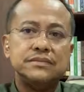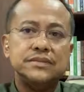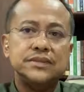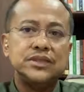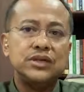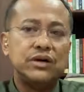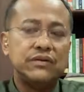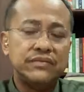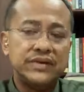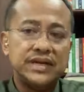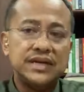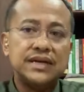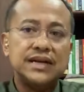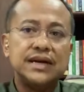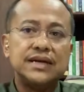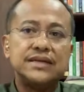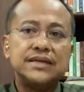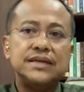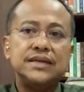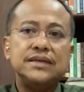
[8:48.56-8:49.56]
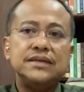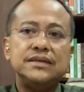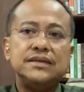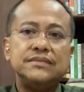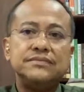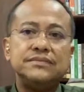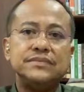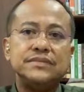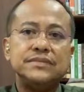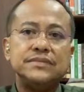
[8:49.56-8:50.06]
You are very lucky
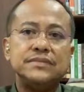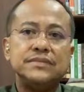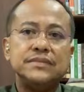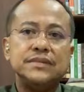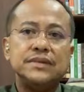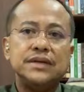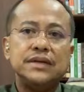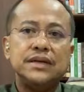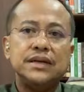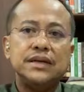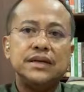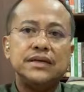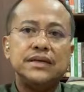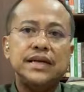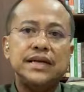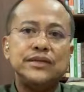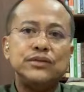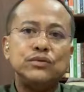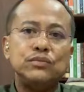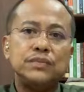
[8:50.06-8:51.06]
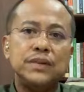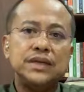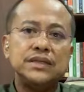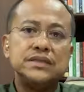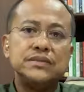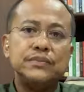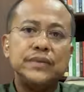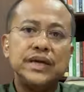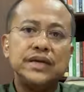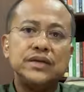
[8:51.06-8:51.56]
that you
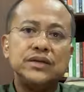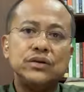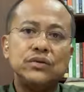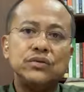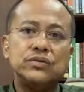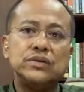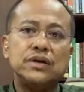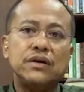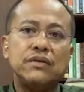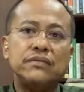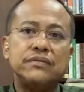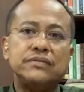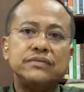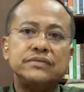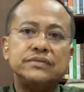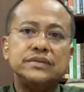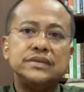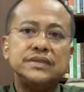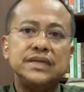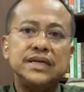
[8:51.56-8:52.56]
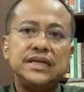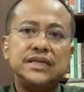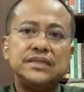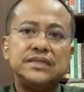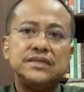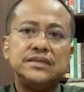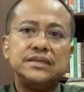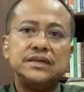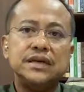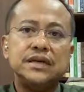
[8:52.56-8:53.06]
must make use of
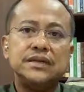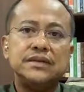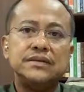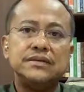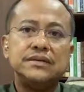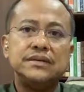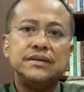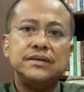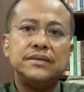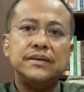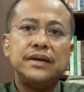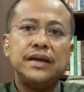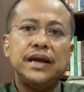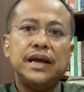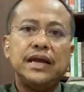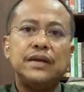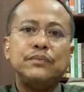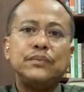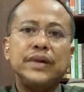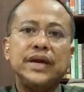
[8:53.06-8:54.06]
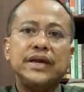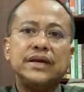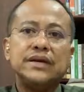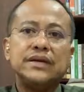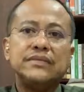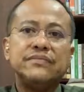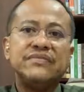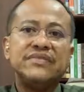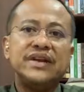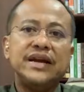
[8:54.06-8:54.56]
this and make
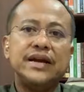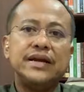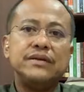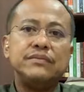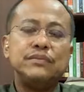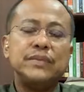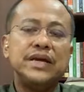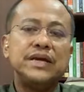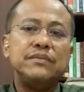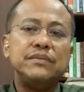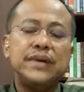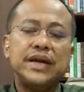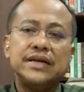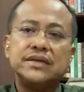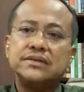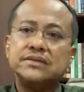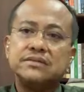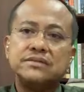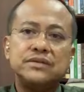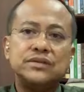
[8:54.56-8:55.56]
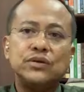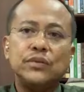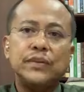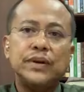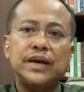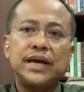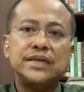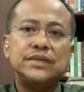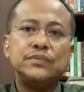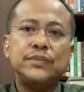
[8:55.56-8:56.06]

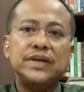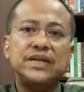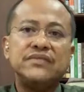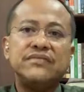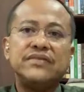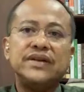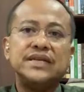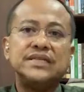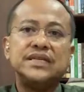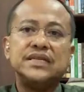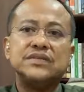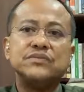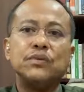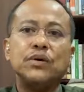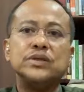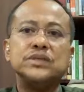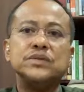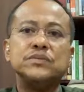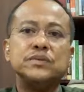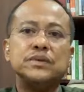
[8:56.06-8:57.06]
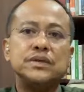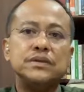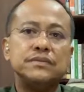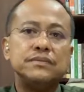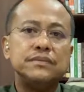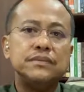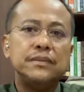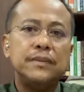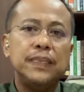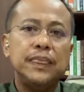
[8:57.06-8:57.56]
as many friends as possible
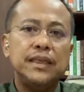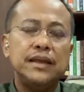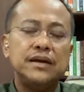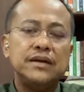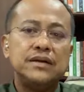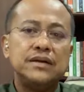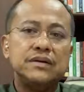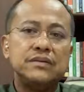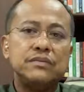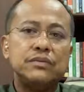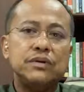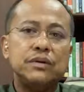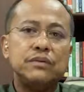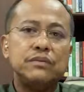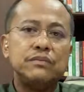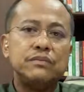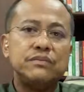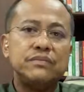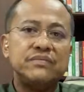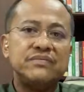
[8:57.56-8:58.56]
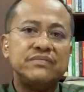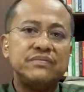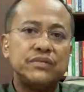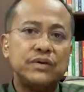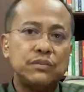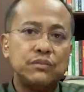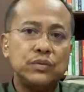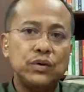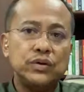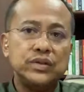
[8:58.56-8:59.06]
from
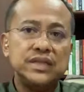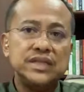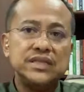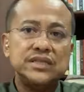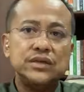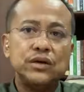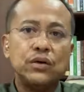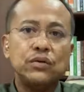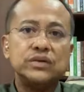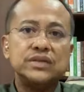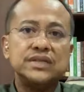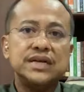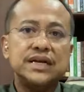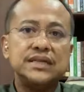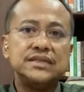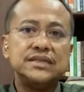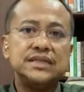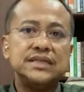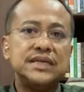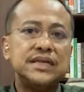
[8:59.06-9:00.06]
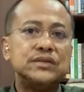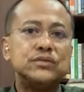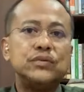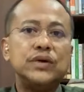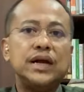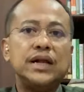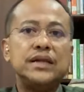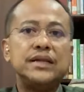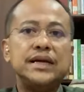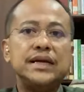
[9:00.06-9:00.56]
both in your own countries as
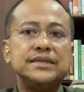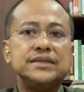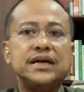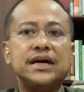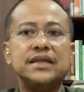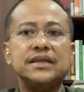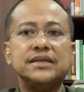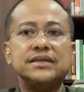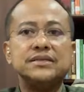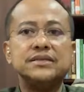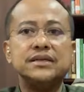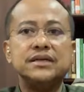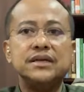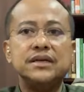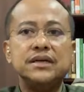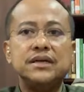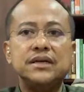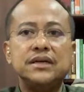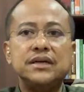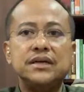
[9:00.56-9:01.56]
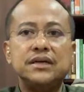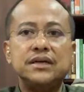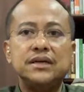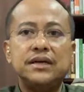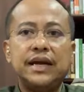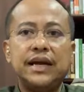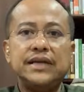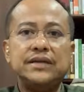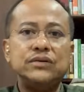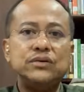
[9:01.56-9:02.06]
well as others.
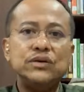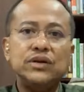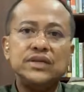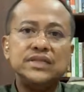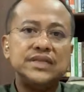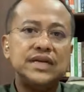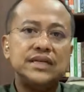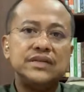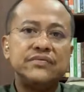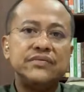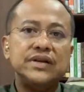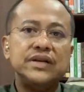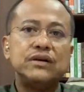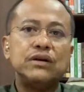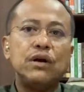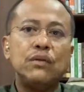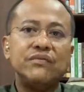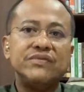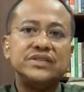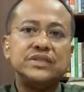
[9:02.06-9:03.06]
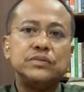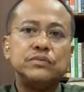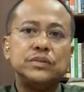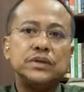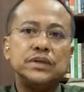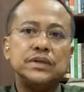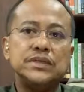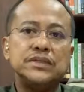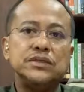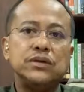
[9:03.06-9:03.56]
And do not just feel
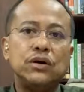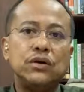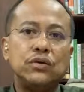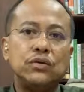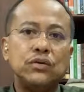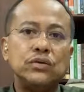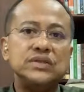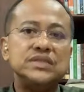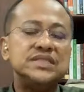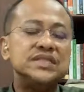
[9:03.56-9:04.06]
comfortable in your own